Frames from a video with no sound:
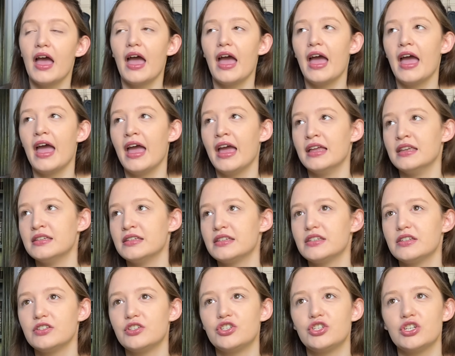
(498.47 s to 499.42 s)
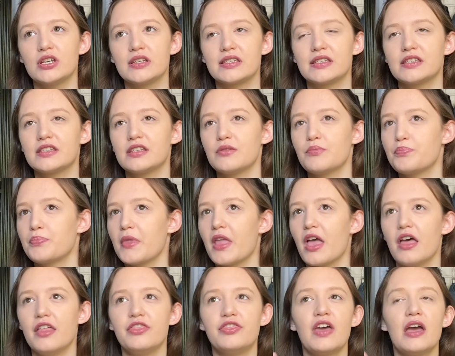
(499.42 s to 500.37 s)
and just
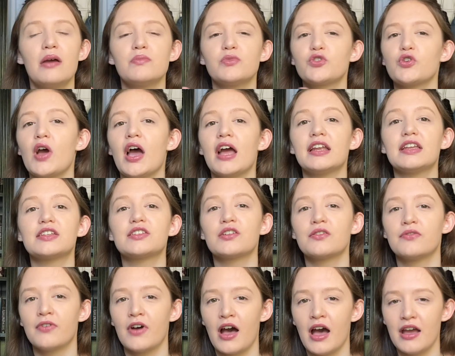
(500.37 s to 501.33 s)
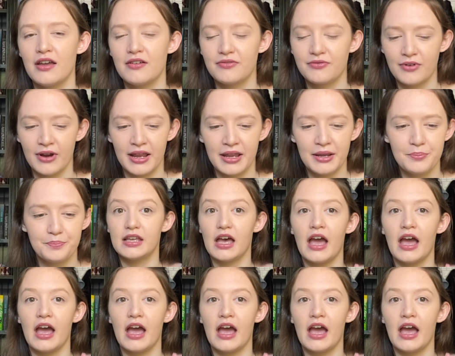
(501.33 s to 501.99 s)
them trying to survive, right?